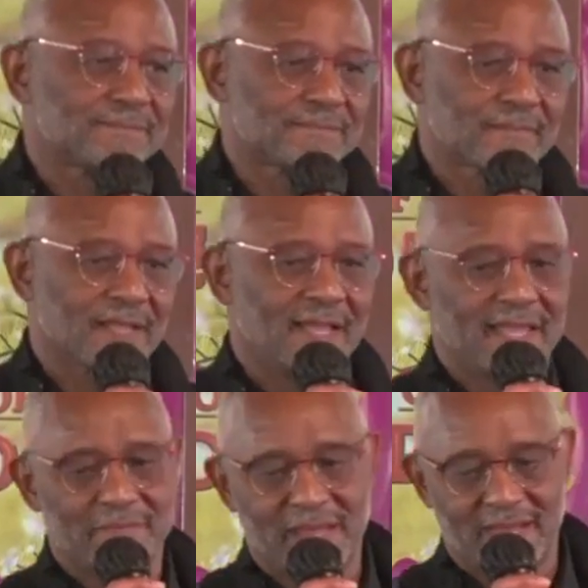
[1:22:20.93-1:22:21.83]
Amen.
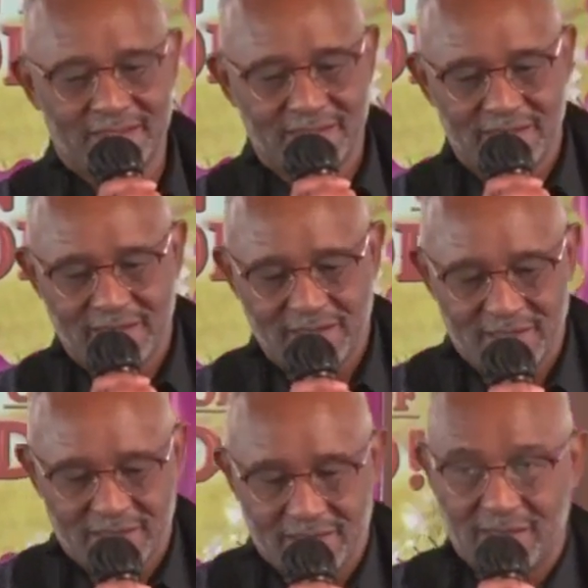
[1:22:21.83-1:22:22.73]

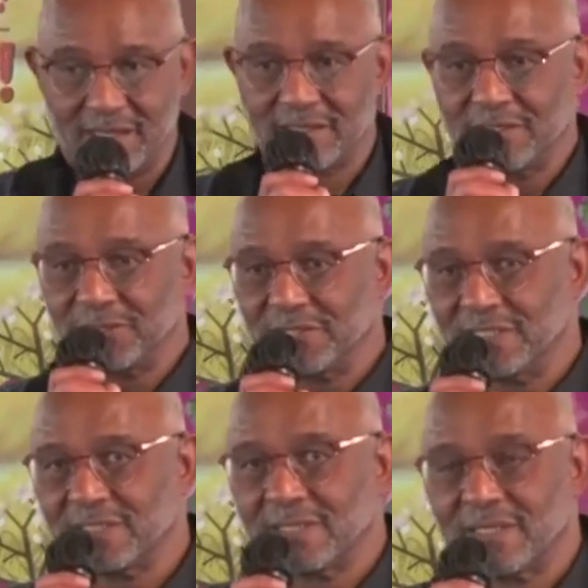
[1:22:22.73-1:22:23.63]
Hallelujah.
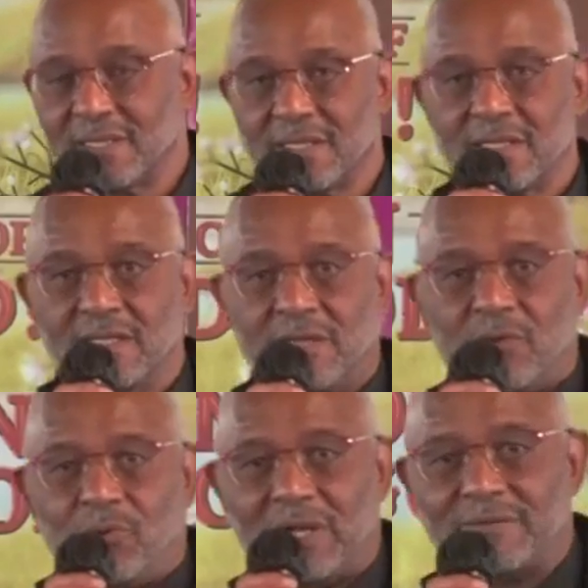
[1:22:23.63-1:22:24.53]
What I've
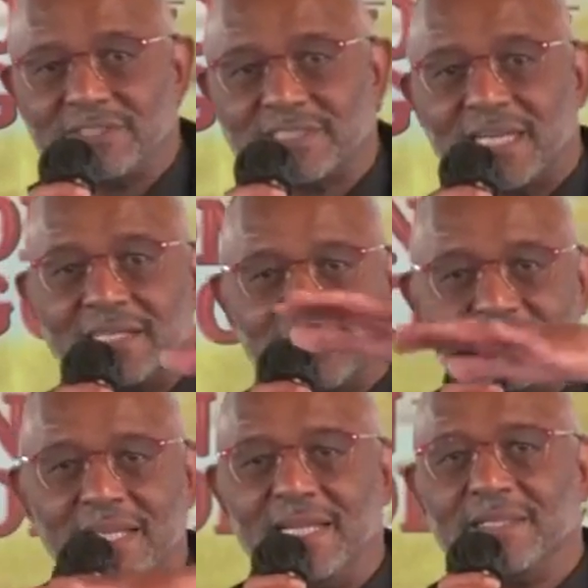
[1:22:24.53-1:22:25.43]
just said today,
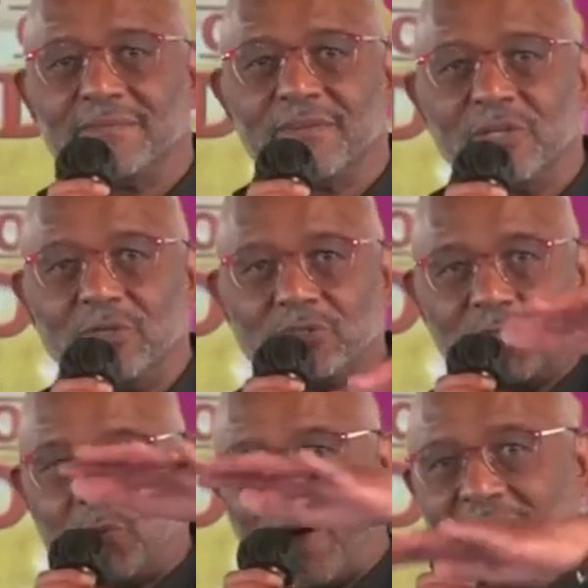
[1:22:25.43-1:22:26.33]
for those who are
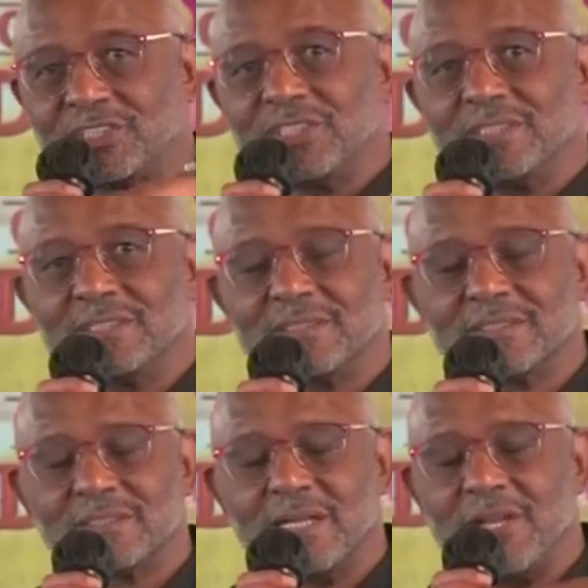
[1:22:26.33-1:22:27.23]
watching
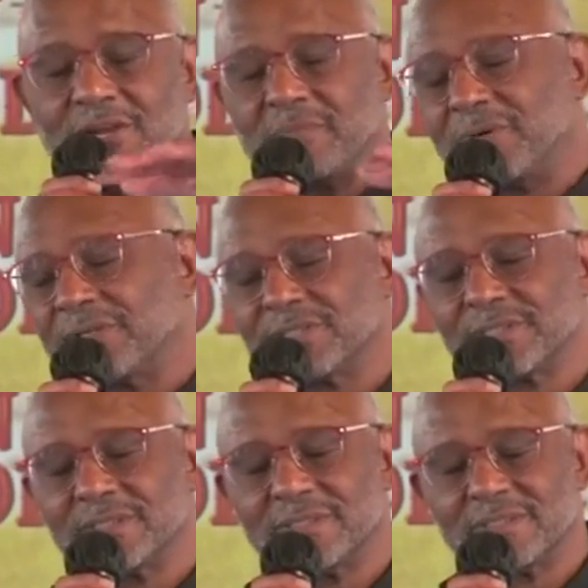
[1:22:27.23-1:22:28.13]
here in person,
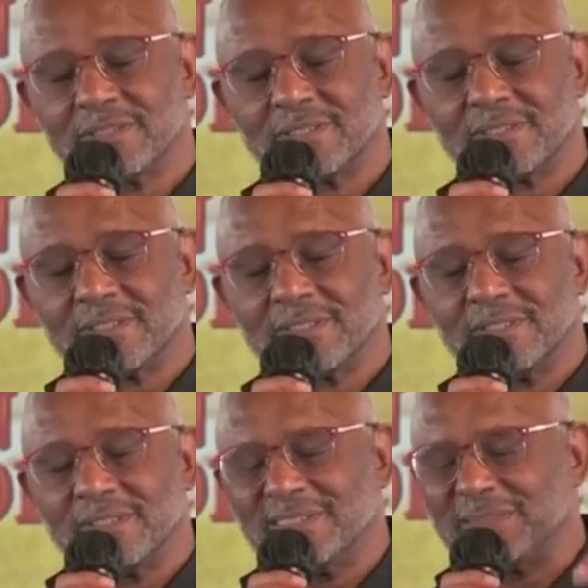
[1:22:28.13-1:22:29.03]

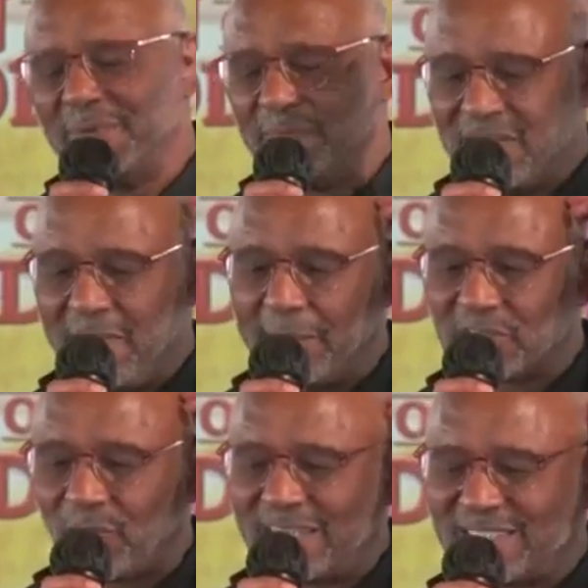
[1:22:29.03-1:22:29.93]
you may be surprised.
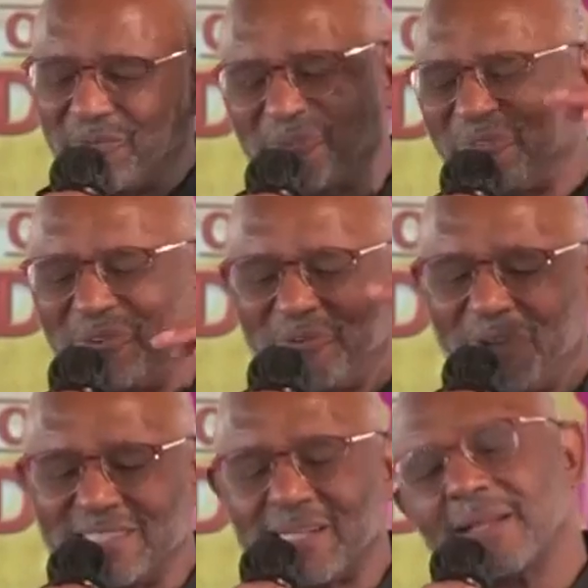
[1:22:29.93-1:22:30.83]
what does
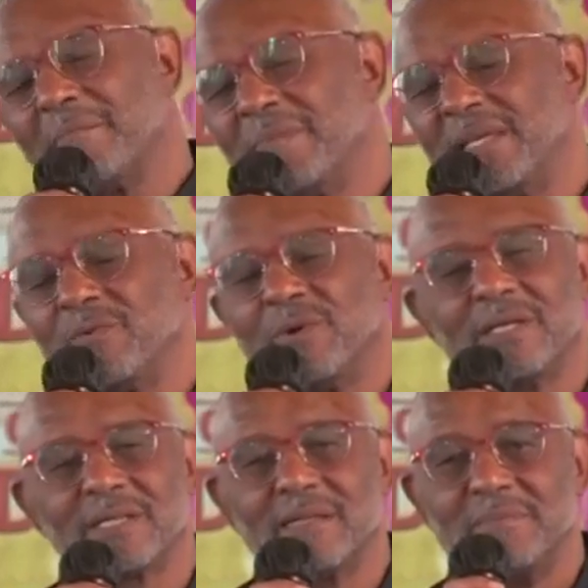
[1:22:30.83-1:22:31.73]
all it mean? Well, it
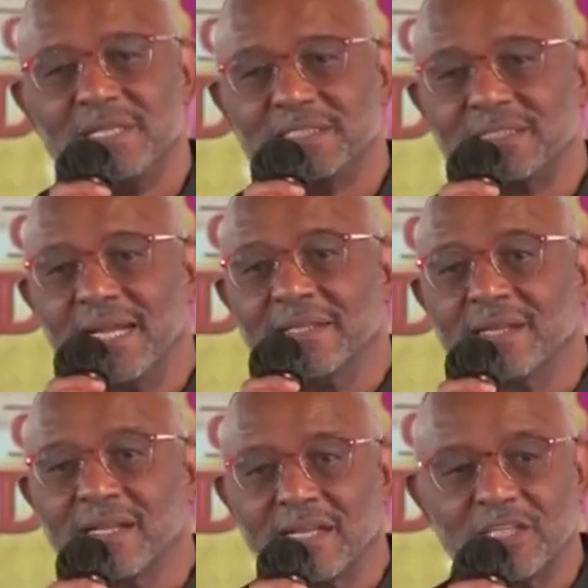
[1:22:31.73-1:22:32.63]
means nothing
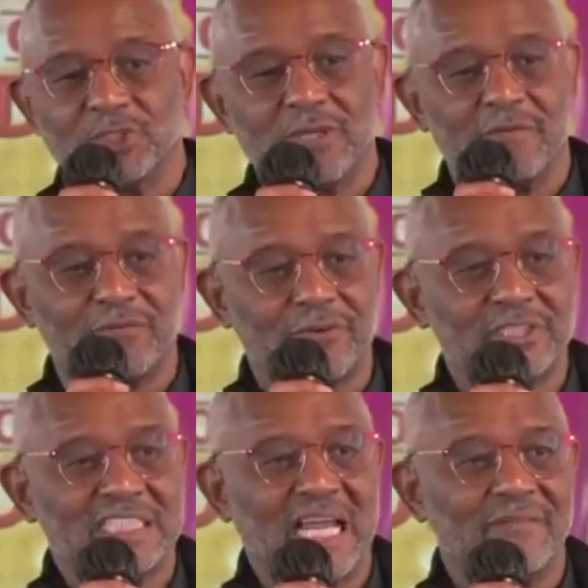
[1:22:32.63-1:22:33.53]
unless you have first have
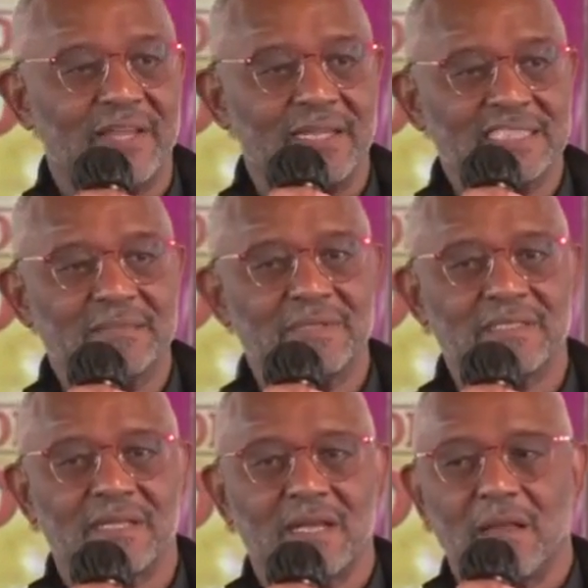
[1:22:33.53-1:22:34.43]
an intimate,
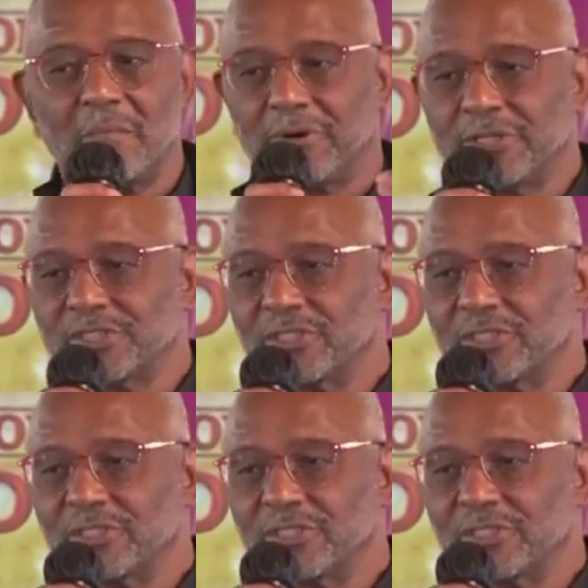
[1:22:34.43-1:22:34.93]
personal